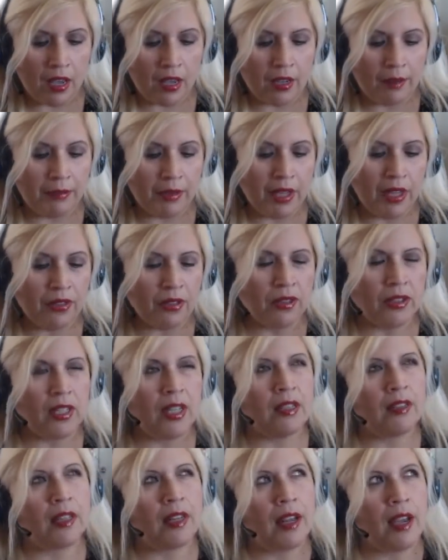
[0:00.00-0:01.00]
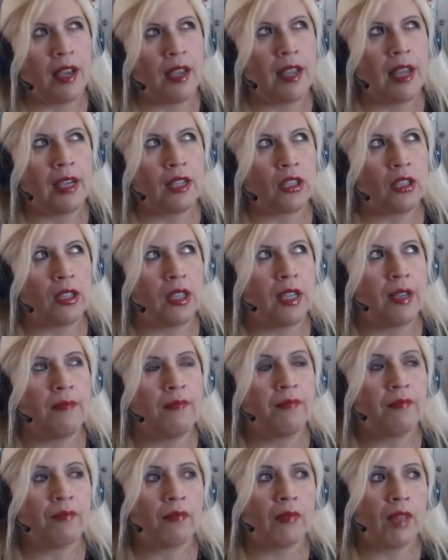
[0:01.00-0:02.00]
Um, the other thing that I actually
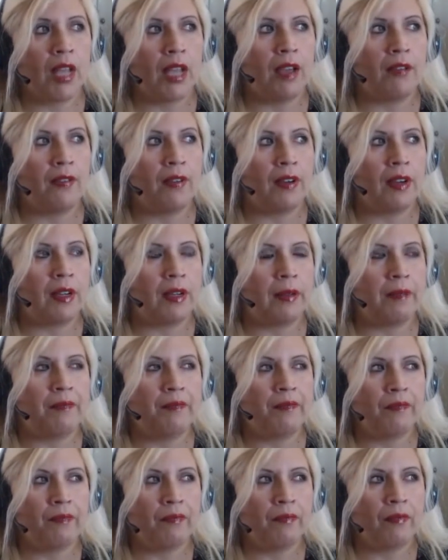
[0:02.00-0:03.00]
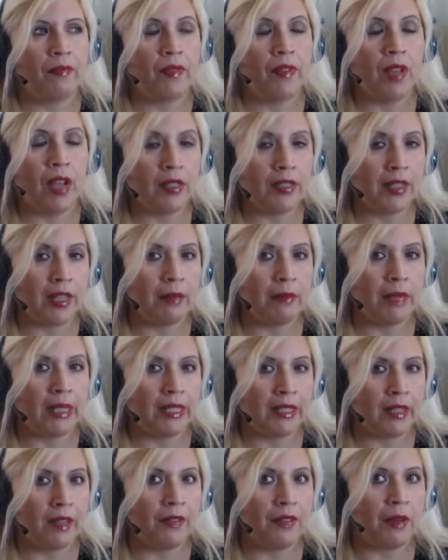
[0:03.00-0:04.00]
have um, not done
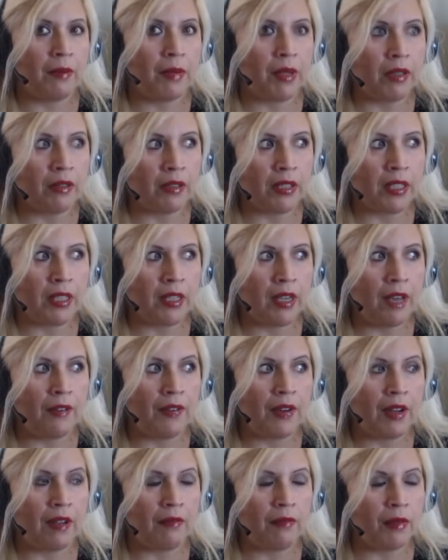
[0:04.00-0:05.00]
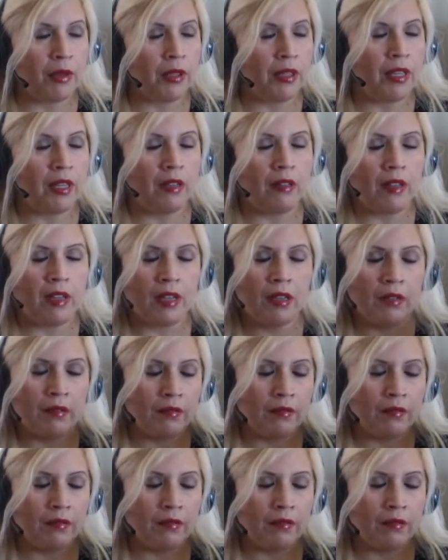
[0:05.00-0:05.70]
myself that I'm guilty of, and I'm really